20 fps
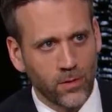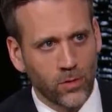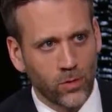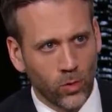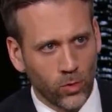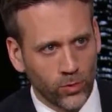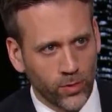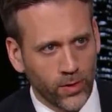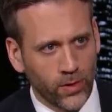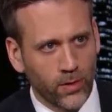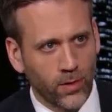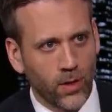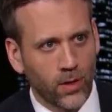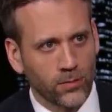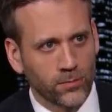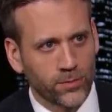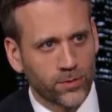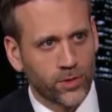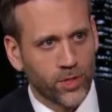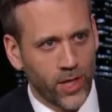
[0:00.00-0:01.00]
Golden
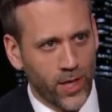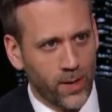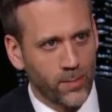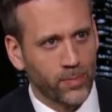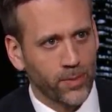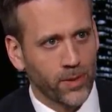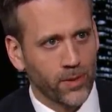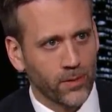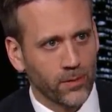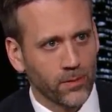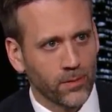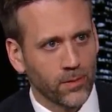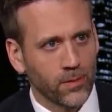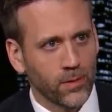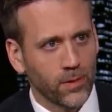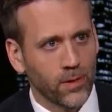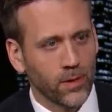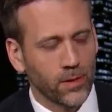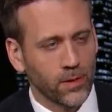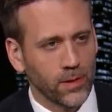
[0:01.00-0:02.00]
Gloves champion yeah.
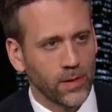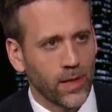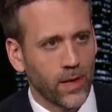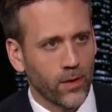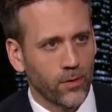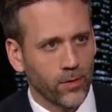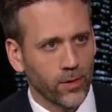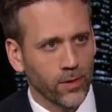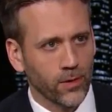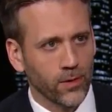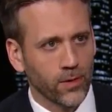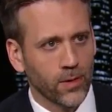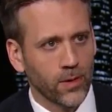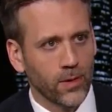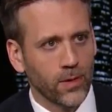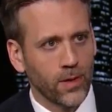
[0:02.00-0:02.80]
in the area.